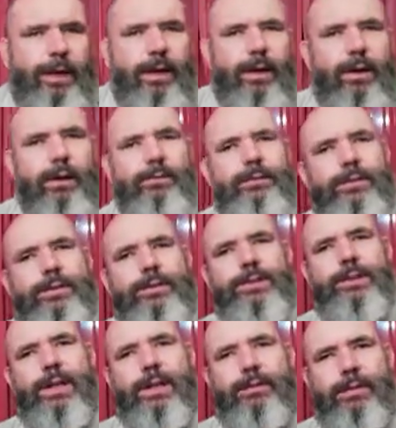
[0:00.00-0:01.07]
confusion
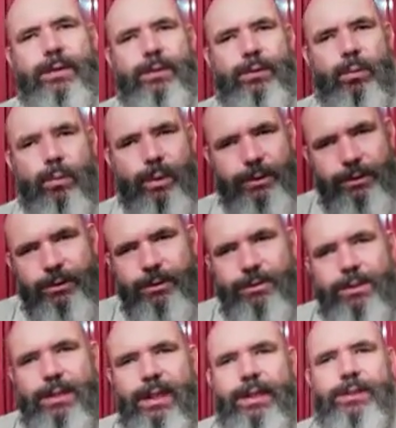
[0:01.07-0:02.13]
over what
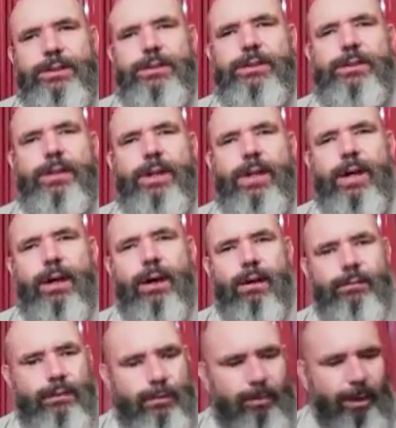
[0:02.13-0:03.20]
translation of
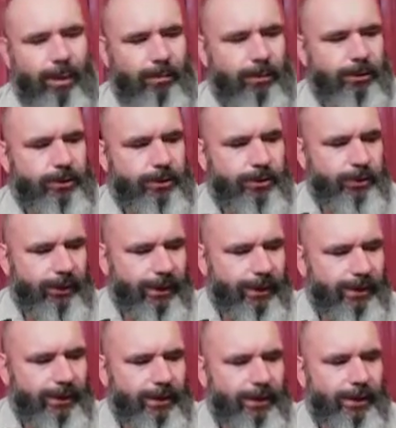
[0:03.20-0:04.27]
the Bible to read.